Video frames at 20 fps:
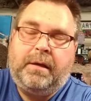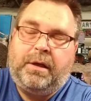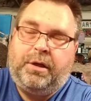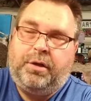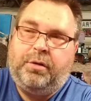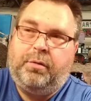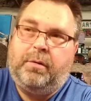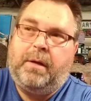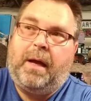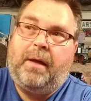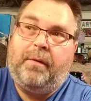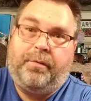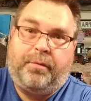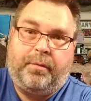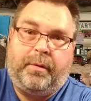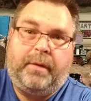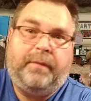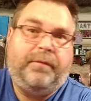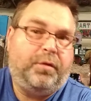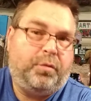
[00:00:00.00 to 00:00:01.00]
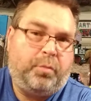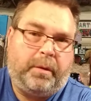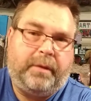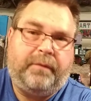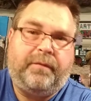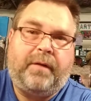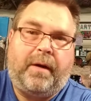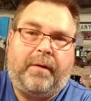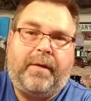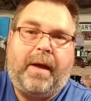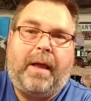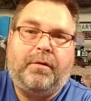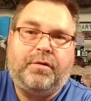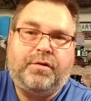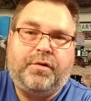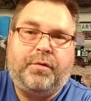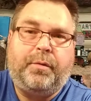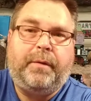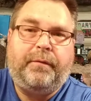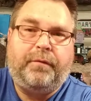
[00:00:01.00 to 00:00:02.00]
You got 3 for
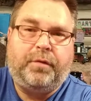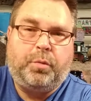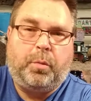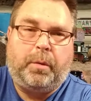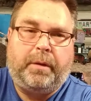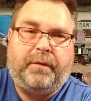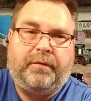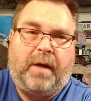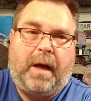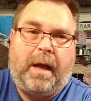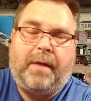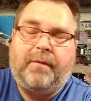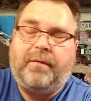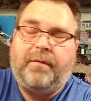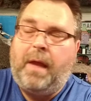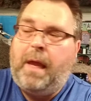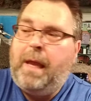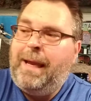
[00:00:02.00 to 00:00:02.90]
$25, 3 for $25.